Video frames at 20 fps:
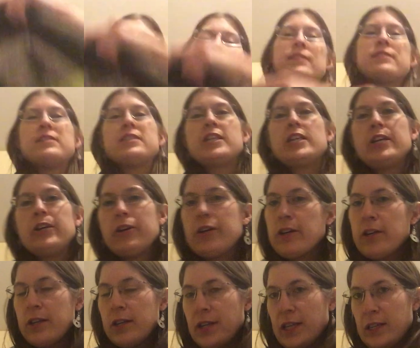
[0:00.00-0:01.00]

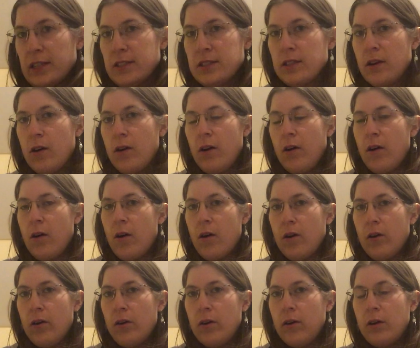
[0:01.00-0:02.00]
exterior is
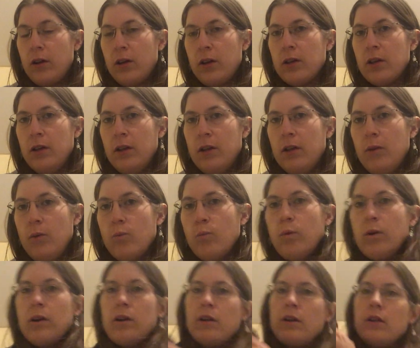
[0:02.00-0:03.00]
all
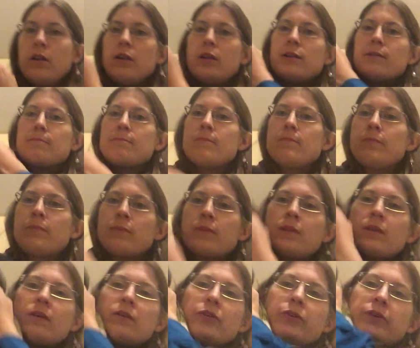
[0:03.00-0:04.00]
wool.
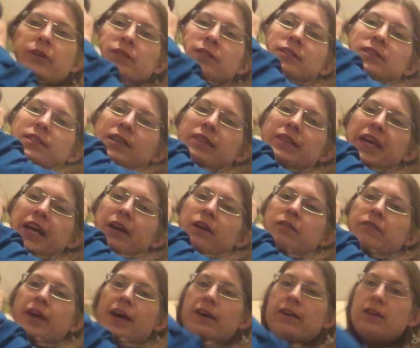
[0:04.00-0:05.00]
You can see
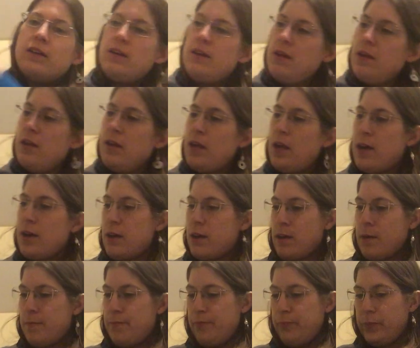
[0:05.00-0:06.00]
there that
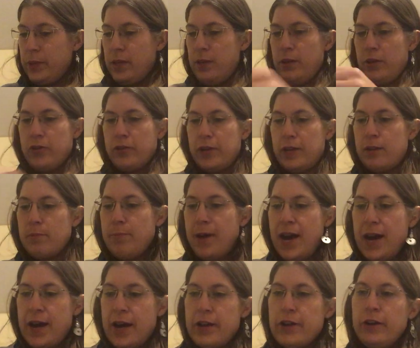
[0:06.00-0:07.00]
um, green
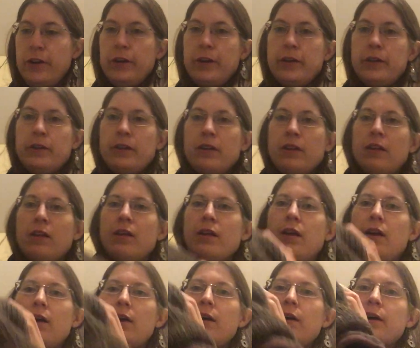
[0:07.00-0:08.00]
pattern.
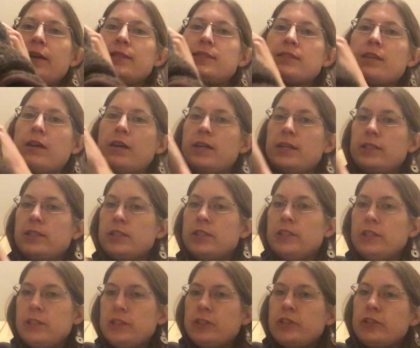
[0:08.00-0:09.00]
Uh, it's got
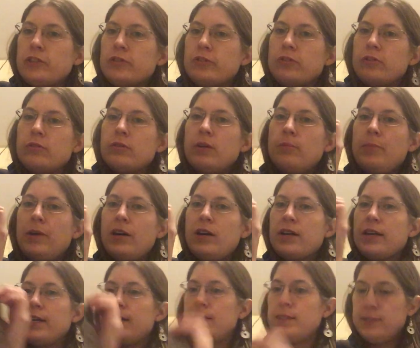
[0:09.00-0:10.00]
two
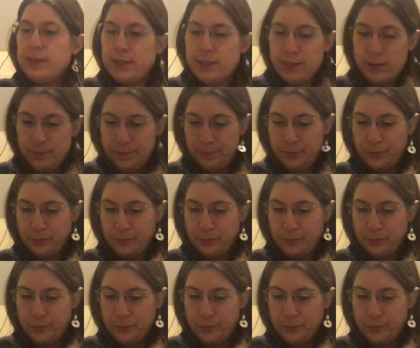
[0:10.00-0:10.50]
pockets.